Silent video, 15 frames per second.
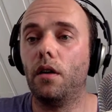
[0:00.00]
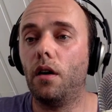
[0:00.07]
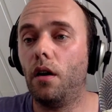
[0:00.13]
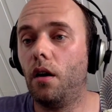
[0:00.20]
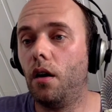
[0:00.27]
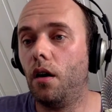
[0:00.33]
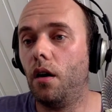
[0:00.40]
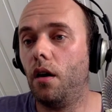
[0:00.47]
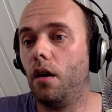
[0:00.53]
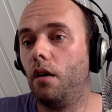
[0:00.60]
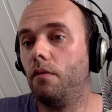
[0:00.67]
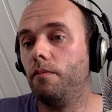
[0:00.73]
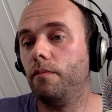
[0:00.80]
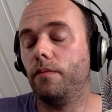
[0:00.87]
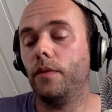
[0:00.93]

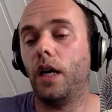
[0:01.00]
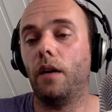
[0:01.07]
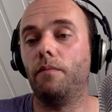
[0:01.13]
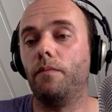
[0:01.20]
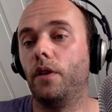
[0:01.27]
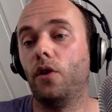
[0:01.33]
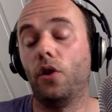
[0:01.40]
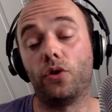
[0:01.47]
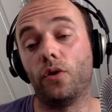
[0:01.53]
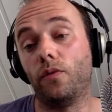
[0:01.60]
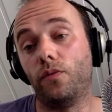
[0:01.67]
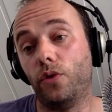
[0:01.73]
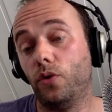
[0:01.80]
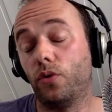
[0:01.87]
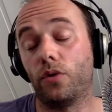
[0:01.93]
Uh, yeah, lots
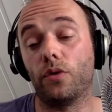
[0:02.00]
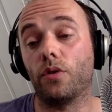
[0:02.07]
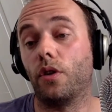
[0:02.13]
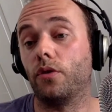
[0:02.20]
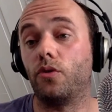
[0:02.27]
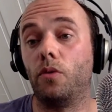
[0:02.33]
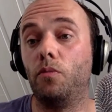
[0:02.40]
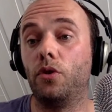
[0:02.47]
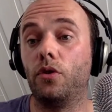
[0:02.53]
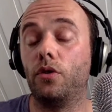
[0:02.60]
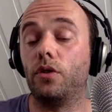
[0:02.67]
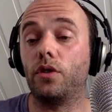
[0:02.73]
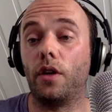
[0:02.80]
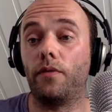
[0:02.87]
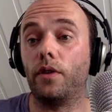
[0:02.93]
of user
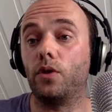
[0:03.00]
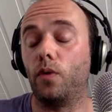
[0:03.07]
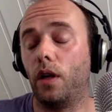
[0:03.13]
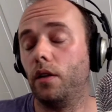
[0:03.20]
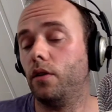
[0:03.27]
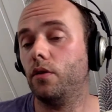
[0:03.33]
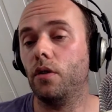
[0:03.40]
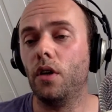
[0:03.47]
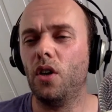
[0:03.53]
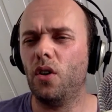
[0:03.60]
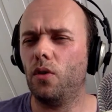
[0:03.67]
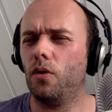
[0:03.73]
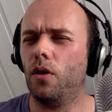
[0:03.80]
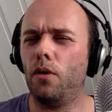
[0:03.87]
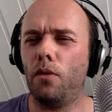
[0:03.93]
contributed stuff as well.
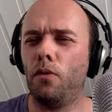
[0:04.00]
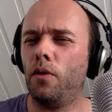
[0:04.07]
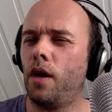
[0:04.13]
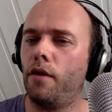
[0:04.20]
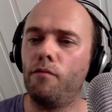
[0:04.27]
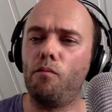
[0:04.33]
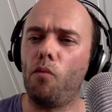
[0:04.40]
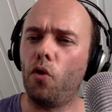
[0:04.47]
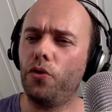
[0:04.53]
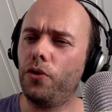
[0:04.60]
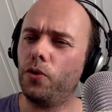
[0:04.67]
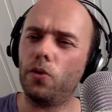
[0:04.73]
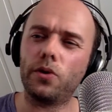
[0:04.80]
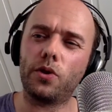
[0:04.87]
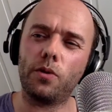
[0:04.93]
Uh, we have
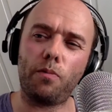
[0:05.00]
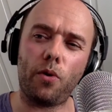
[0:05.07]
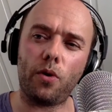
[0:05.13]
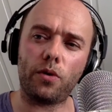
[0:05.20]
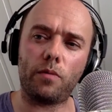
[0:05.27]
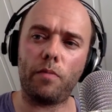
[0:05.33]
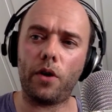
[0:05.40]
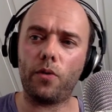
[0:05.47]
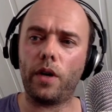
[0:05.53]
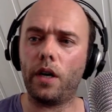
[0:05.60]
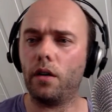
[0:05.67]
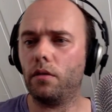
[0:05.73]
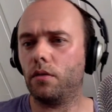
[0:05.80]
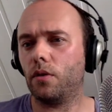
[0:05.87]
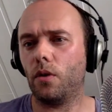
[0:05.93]
module support, by the
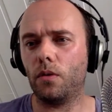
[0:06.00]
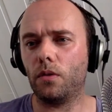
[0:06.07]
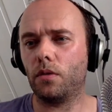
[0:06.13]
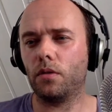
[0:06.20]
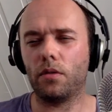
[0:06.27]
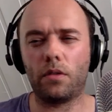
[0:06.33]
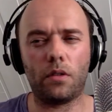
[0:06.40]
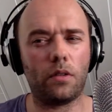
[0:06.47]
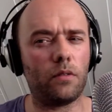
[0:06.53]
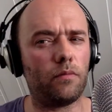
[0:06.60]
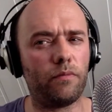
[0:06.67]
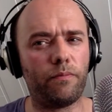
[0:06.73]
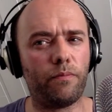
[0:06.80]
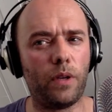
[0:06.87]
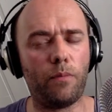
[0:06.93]
way, so you can sort
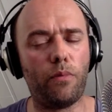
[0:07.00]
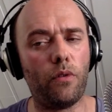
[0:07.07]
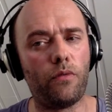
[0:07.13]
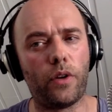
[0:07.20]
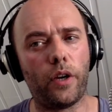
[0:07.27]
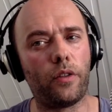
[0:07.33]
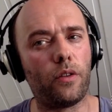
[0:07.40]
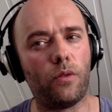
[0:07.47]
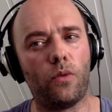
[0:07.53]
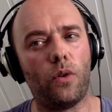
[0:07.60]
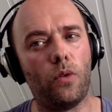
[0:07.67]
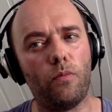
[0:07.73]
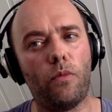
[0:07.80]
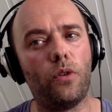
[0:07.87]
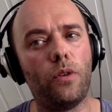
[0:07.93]
of mm-hmm. people write their
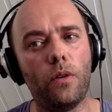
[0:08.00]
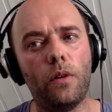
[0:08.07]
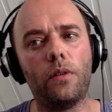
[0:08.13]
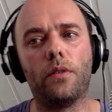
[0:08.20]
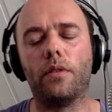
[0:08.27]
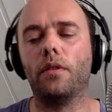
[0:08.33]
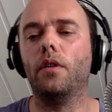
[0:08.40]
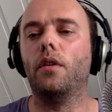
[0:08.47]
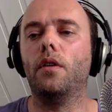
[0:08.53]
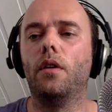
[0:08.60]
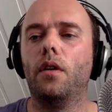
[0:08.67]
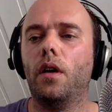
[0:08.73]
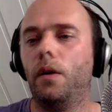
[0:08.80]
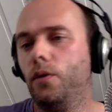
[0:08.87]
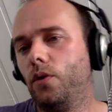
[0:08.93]
own modules,
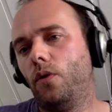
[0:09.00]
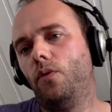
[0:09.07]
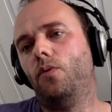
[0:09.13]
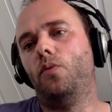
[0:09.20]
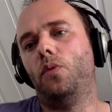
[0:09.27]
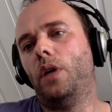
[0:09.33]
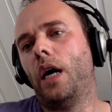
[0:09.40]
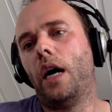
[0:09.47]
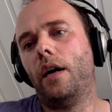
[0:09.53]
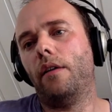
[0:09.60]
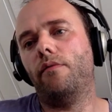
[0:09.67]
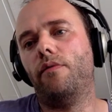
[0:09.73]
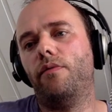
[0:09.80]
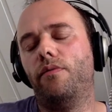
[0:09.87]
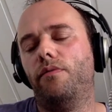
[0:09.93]
and so we
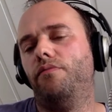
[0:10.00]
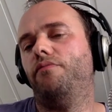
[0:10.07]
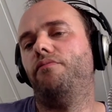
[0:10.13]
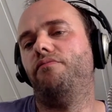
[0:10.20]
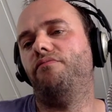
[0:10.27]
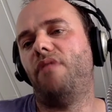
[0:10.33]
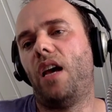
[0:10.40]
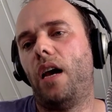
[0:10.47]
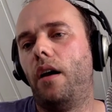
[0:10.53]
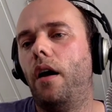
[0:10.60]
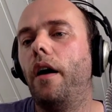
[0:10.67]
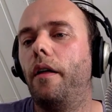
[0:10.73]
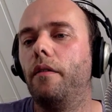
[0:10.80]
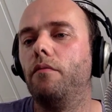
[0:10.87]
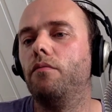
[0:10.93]
have
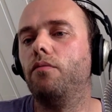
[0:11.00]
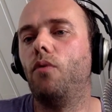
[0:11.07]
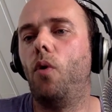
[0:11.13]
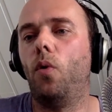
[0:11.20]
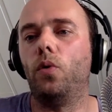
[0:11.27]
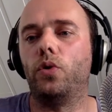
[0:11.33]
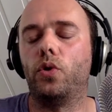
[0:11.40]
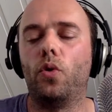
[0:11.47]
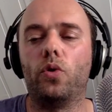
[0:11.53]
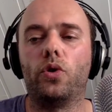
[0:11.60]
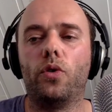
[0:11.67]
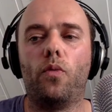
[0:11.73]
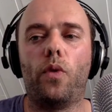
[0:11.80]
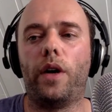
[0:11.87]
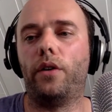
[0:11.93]
yeah all
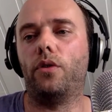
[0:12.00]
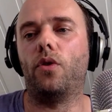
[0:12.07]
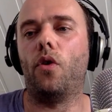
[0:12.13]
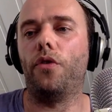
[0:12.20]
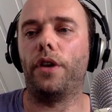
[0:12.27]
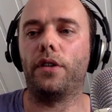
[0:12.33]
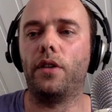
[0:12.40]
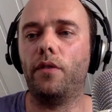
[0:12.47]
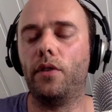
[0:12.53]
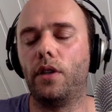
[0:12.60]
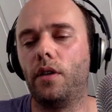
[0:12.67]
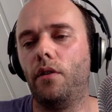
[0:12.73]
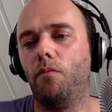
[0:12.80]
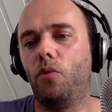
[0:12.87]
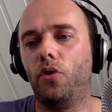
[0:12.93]
sorts of weird
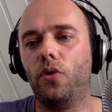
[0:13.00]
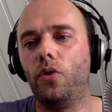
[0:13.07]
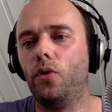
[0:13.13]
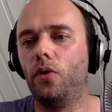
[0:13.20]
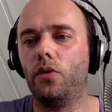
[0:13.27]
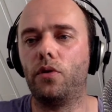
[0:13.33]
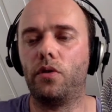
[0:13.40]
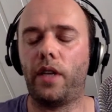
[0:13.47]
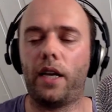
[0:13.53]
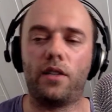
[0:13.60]
connectivity modules,